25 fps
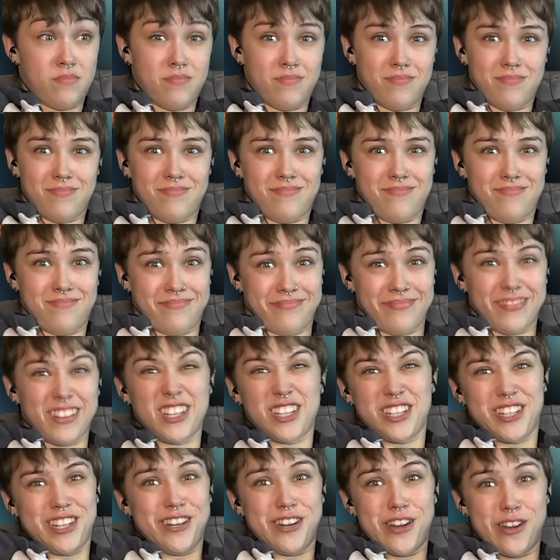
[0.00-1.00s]
Mm-hmm.
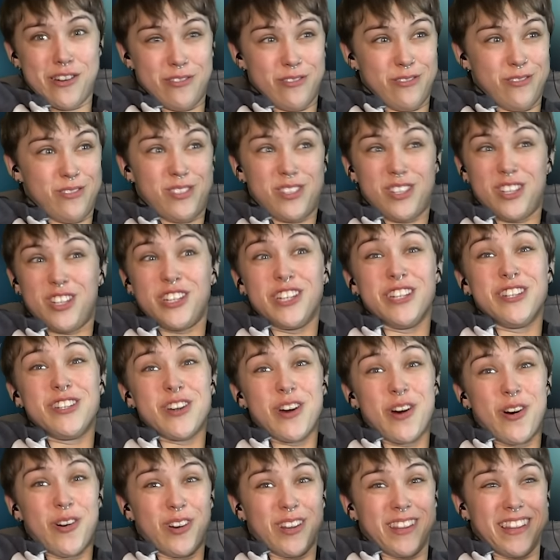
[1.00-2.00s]
She knows. She
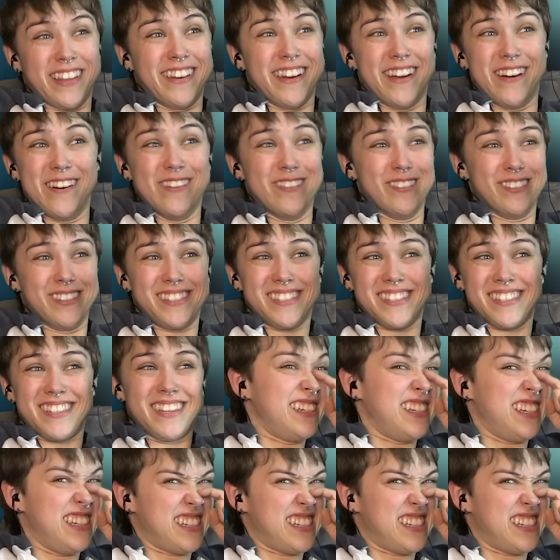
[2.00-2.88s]
totally knows.